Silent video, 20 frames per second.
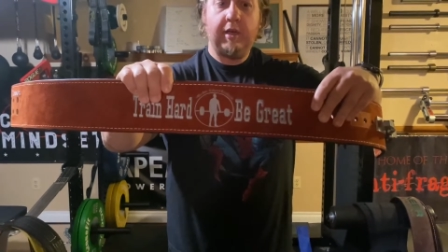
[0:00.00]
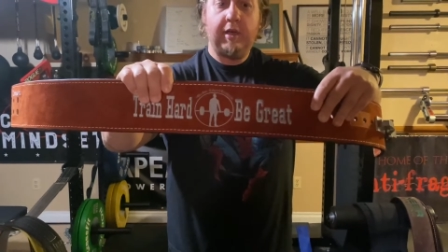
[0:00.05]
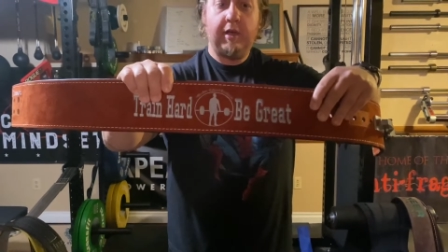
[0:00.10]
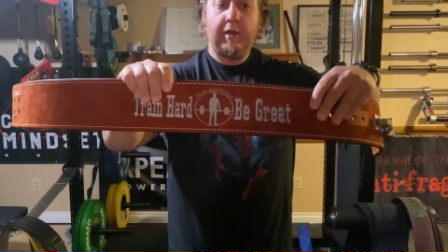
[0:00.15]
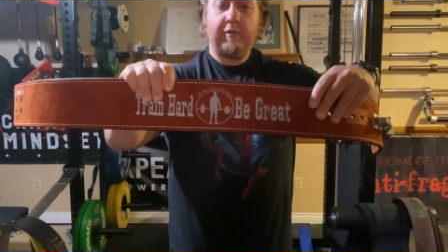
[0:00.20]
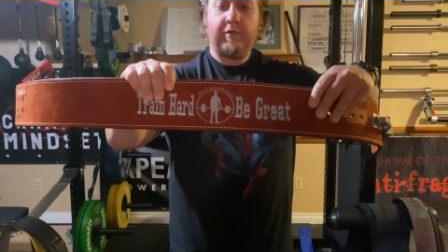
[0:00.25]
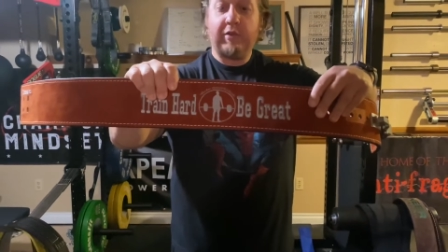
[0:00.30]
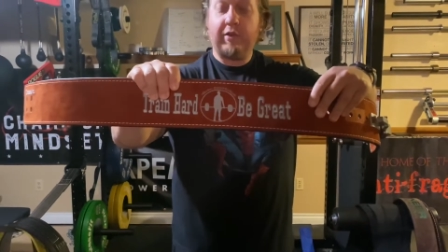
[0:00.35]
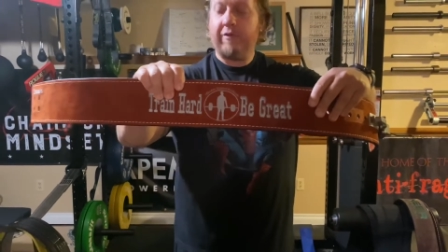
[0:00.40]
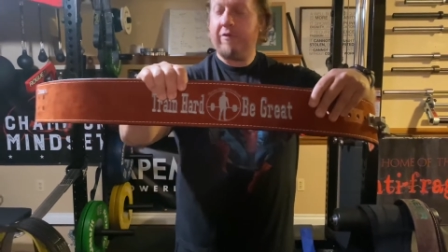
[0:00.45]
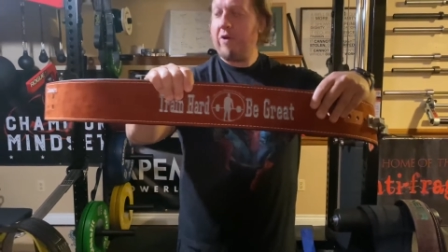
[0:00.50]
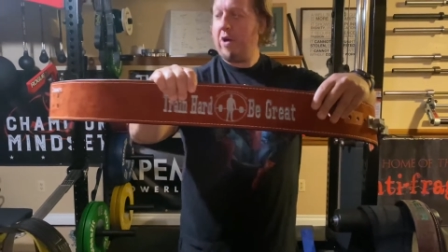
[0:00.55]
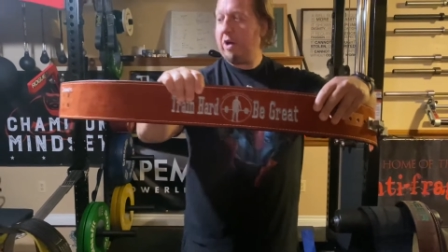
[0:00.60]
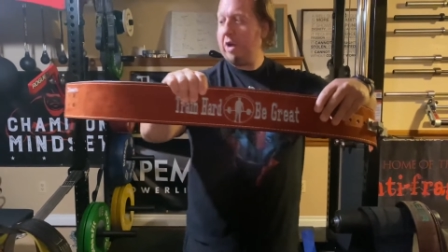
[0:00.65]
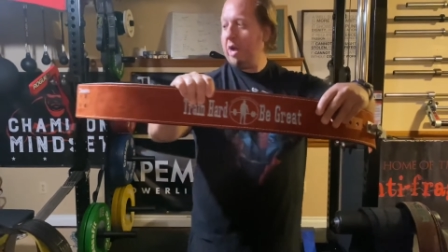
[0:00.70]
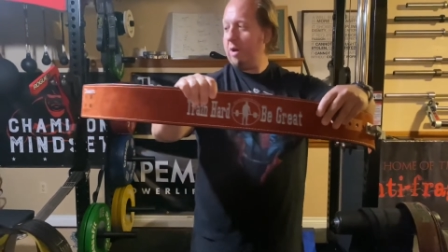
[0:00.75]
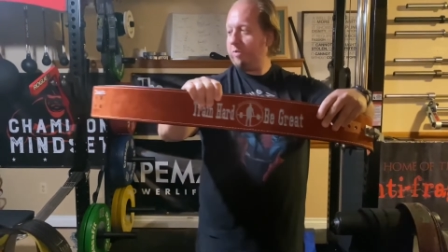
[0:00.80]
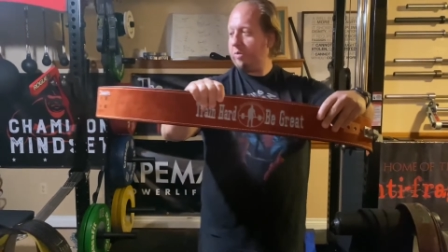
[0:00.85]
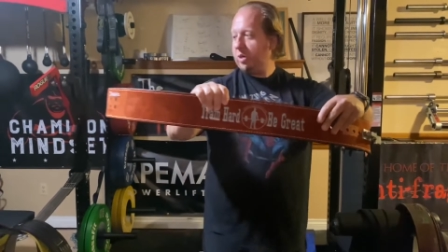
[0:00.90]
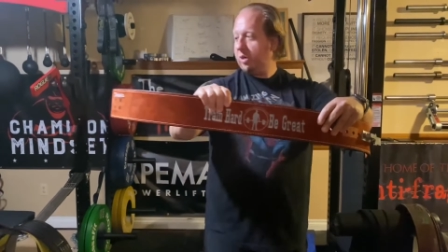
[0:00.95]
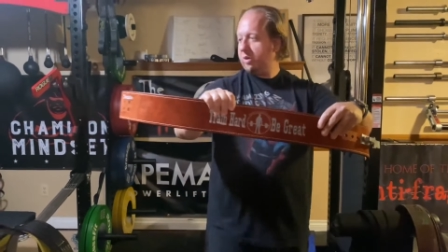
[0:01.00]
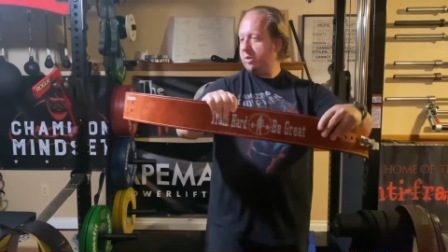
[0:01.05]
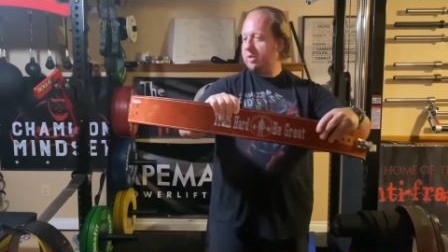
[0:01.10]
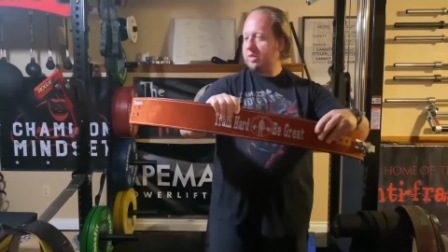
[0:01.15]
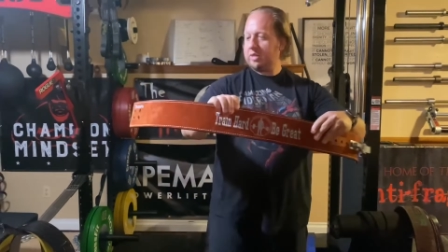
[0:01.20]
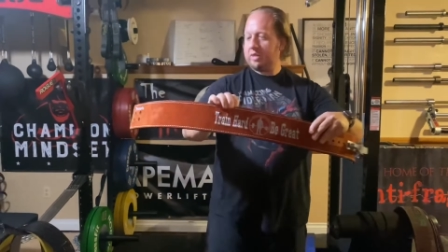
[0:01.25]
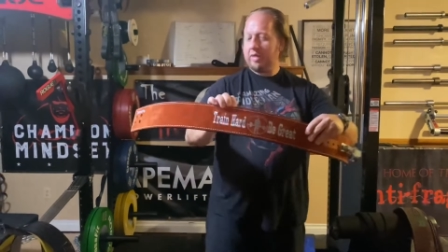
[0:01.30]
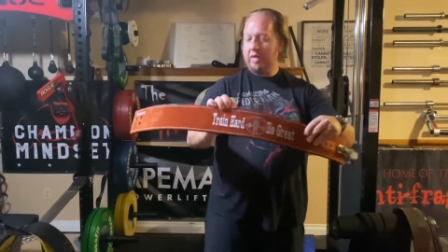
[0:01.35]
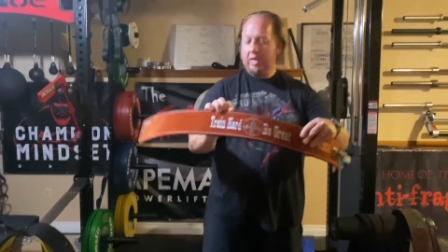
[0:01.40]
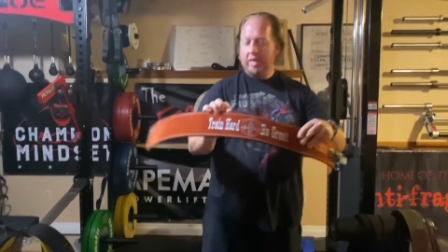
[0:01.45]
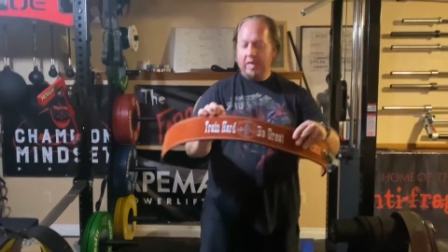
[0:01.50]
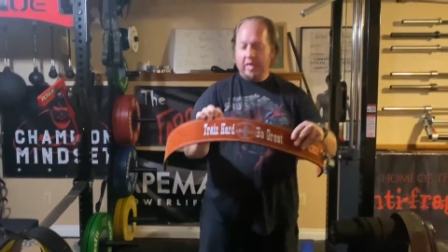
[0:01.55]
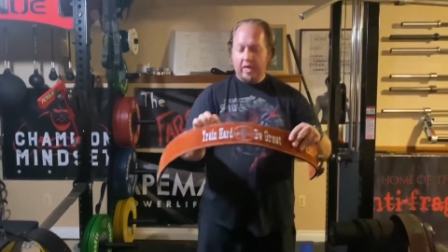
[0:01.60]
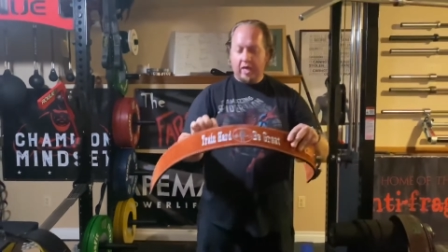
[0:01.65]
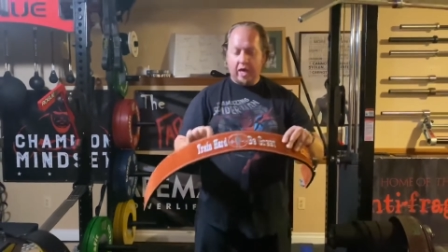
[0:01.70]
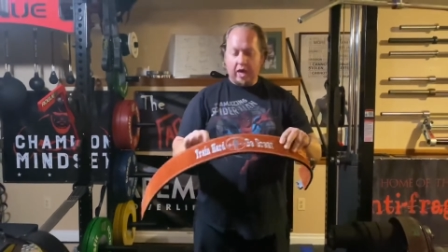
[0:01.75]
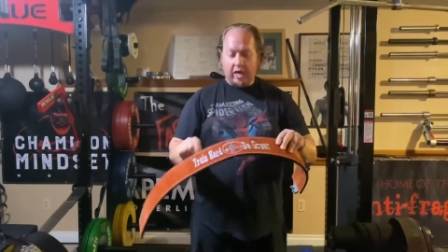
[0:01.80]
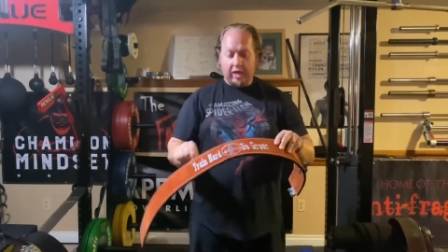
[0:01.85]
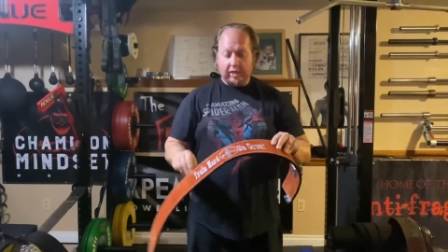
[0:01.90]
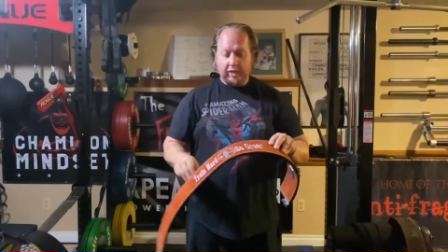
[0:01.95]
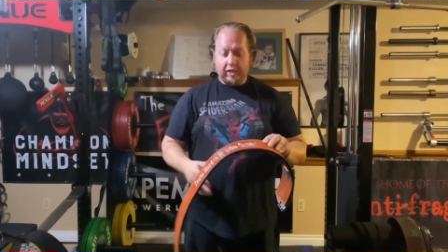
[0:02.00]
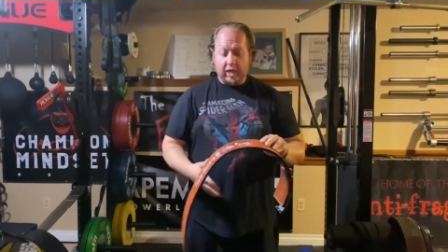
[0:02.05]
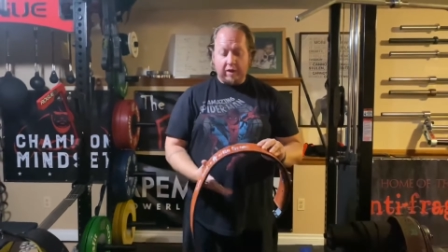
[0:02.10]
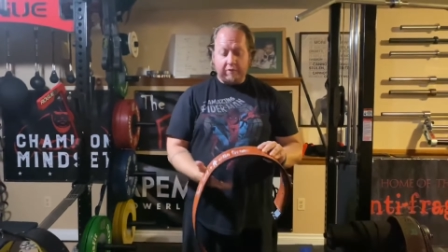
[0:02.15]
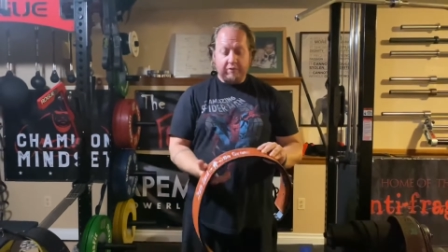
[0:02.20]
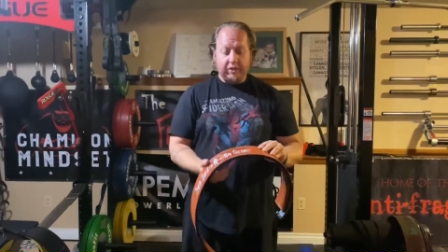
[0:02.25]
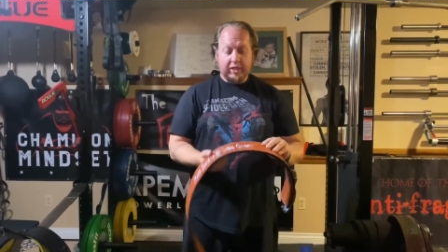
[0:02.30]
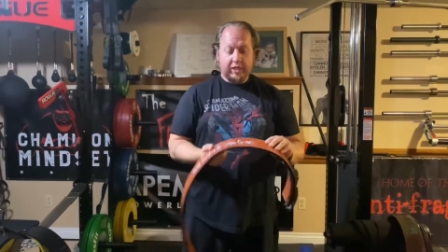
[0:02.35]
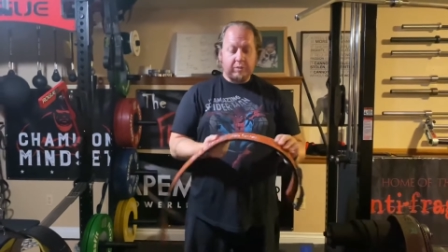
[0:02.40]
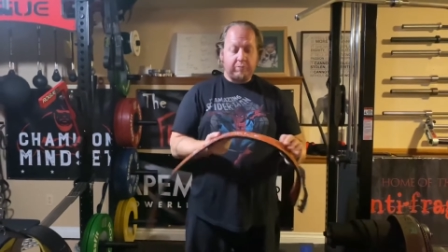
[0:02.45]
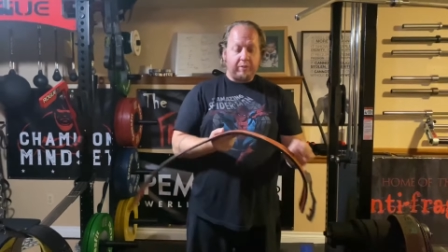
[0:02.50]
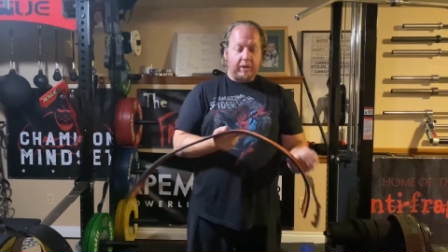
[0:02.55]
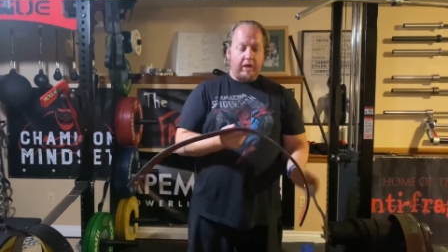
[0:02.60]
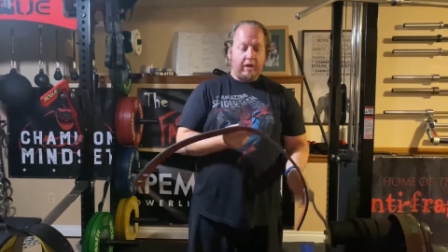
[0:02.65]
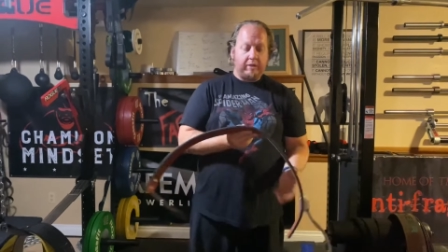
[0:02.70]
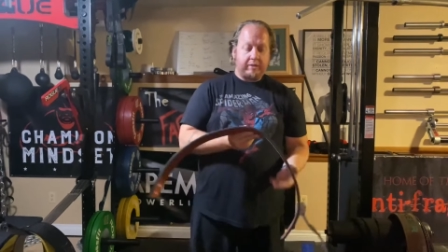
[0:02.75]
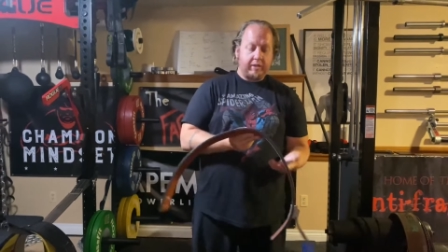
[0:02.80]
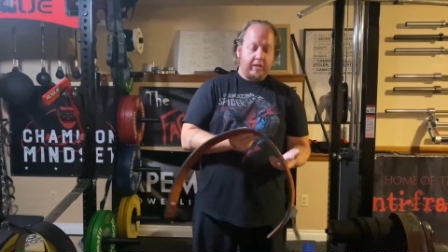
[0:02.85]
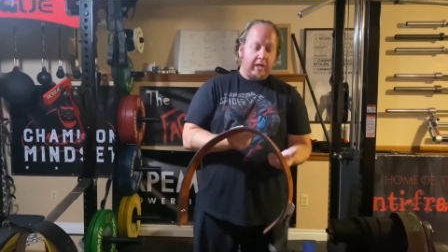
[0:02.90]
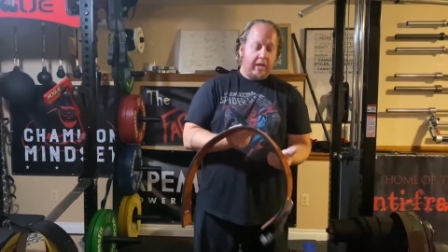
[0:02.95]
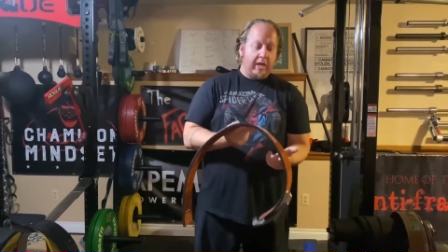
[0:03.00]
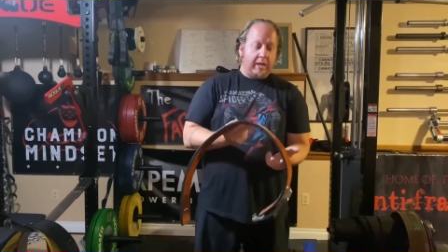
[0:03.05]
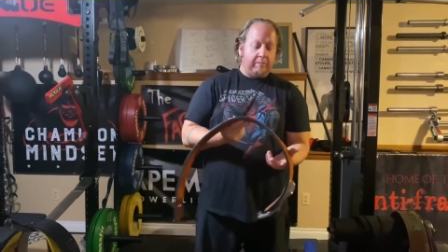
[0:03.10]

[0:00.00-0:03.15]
for the Far Outpost. Love this belt.